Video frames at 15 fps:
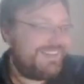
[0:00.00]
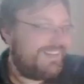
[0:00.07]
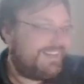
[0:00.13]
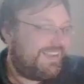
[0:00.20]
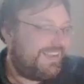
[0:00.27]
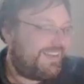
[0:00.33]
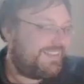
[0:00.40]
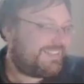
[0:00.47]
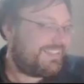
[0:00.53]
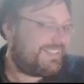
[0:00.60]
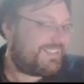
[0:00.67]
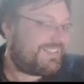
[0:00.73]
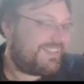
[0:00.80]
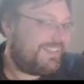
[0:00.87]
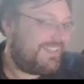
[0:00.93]
And this
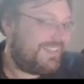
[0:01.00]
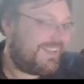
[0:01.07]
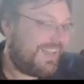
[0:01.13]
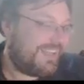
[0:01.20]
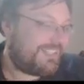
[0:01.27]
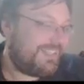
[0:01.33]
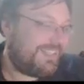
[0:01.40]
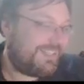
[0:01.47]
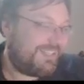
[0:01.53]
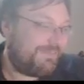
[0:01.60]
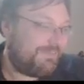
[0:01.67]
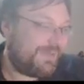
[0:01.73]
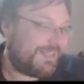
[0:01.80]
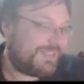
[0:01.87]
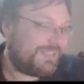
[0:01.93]
is actually a good
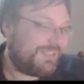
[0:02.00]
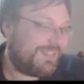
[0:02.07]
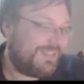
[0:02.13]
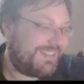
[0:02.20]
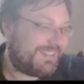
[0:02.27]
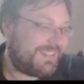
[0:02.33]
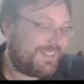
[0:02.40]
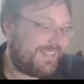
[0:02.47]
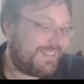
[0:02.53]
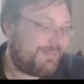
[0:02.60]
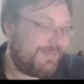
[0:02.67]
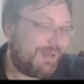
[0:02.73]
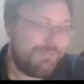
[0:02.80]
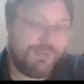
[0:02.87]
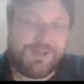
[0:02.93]
picture. It's
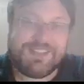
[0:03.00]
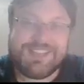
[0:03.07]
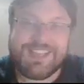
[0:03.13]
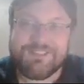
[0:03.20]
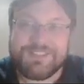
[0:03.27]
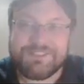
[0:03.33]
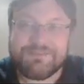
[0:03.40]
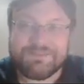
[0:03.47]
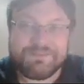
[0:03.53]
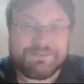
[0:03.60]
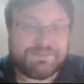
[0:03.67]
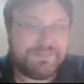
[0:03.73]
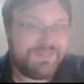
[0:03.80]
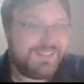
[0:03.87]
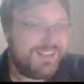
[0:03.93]
my boy David.
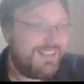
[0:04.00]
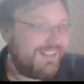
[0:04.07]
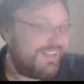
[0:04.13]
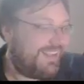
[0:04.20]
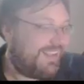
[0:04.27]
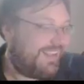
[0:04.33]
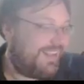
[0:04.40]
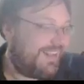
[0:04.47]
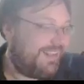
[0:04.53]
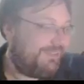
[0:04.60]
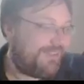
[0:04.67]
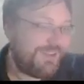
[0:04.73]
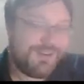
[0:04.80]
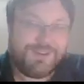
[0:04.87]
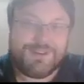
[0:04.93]
And if
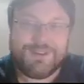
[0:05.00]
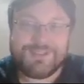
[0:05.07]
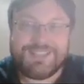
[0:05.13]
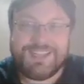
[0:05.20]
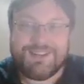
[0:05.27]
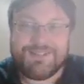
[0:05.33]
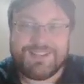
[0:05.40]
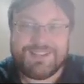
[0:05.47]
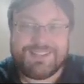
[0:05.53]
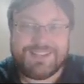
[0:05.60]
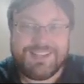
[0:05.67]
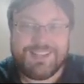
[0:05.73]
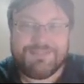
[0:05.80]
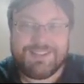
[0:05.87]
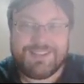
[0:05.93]
y'all don't know David
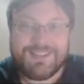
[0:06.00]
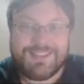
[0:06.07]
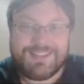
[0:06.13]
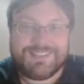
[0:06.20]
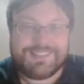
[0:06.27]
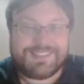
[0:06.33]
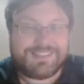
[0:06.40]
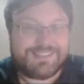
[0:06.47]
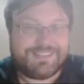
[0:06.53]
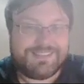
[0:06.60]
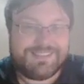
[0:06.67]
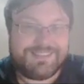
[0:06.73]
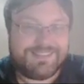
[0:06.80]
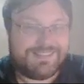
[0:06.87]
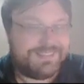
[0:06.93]
is
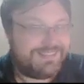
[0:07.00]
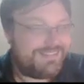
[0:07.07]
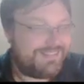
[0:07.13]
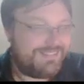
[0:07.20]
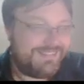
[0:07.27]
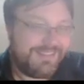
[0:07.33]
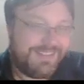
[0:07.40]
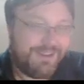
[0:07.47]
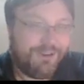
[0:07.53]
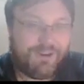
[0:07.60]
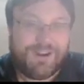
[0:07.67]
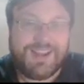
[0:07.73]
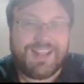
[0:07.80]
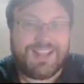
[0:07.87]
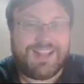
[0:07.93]

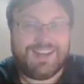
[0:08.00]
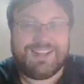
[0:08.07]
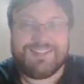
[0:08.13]
hard-headed